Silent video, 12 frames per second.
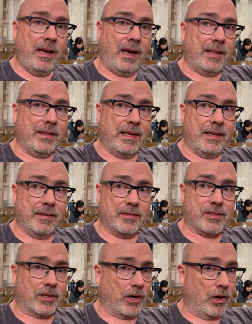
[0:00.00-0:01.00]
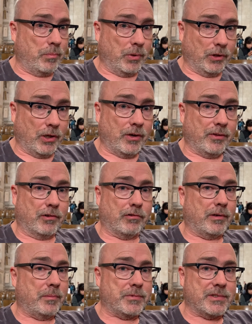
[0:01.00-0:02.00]
and then to go below the
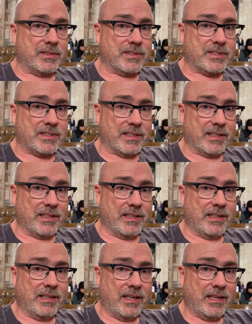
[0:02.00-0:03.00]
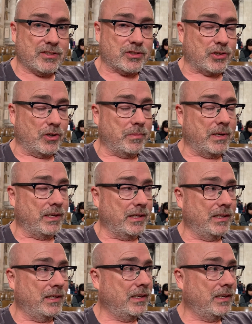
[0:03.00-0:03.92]
crypt and see so many